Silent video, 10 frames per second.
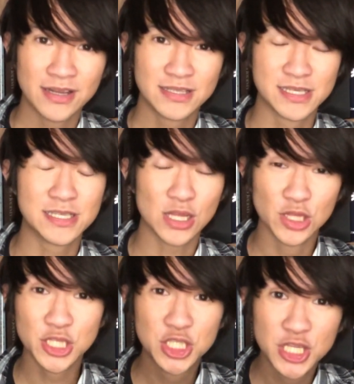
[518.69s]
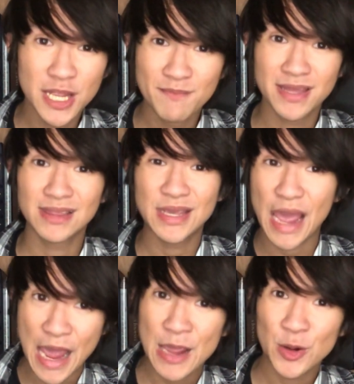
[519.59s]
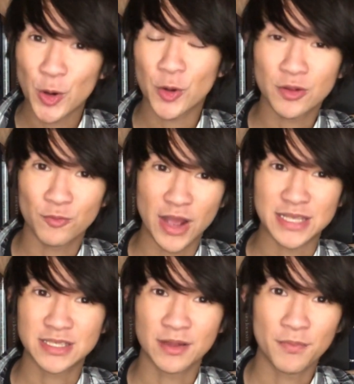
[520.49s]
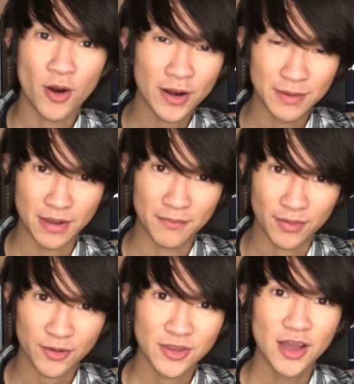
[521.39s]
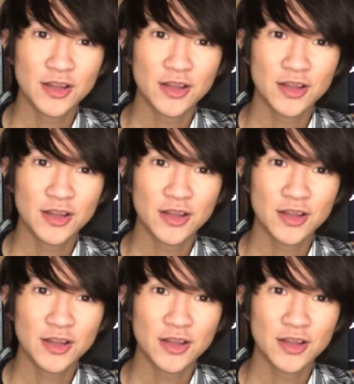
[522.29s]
doesn't legitimately anger the rest of the party members.